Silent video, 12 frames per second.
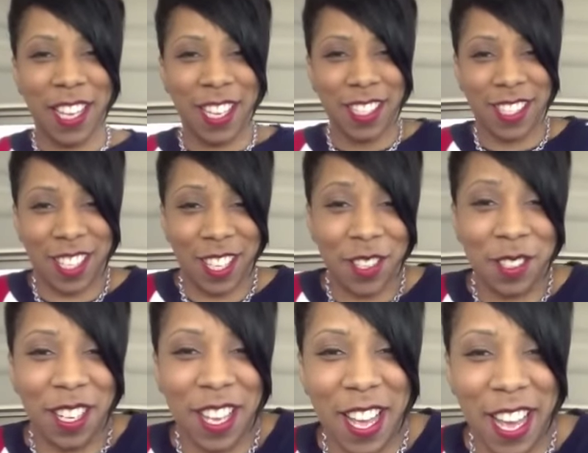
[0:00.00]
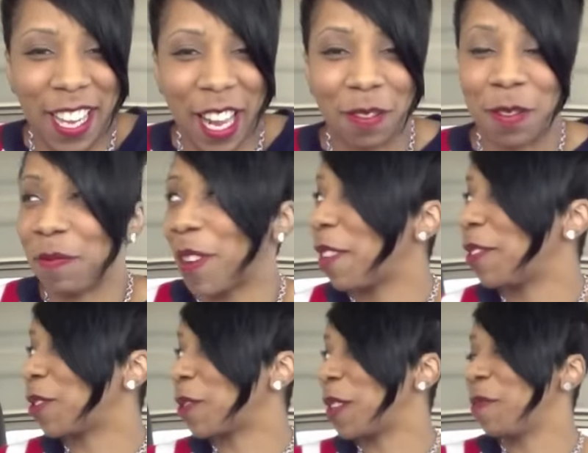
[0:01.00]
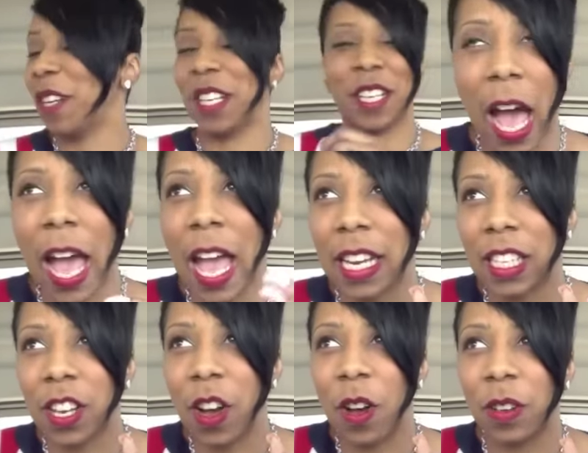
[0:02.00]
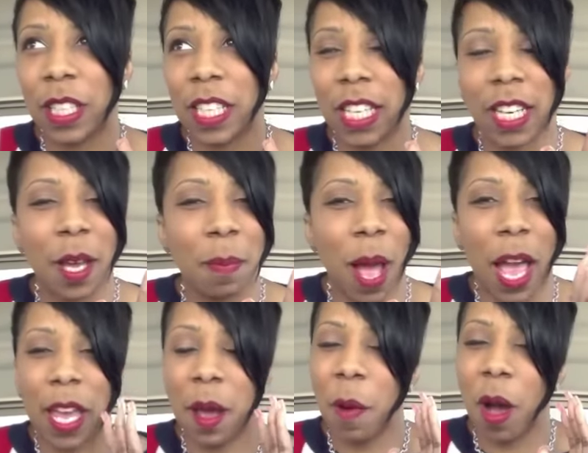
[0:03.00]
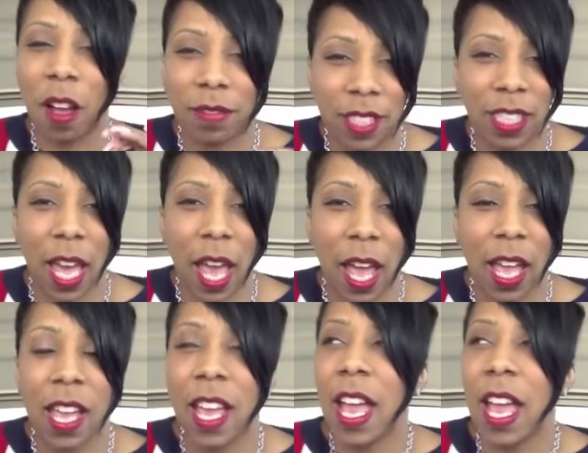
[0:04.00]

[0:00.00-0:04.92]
It's cute, huh? I got it from Forever 21. I had to go on and get up. I am off today.